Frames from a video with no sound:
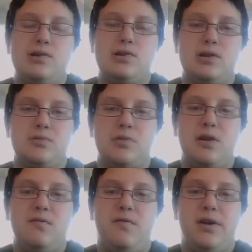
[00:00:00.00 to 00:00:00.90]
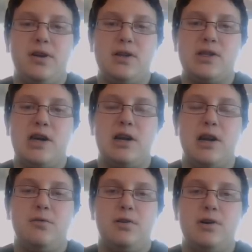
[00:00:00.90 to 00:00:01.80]
So that's what I finally decided
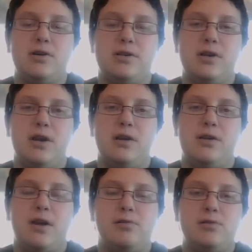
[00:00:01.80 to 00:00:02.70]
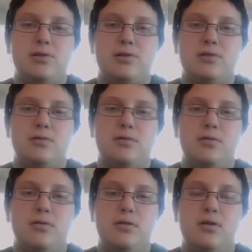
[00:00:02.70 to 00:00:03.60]
I was, and that was,
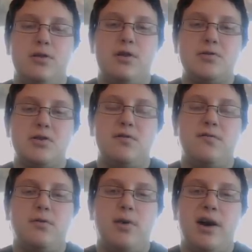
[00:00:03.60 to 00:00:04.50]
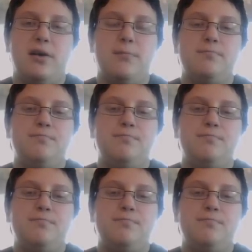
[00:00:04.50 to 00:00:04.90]
you know, that was good for a while.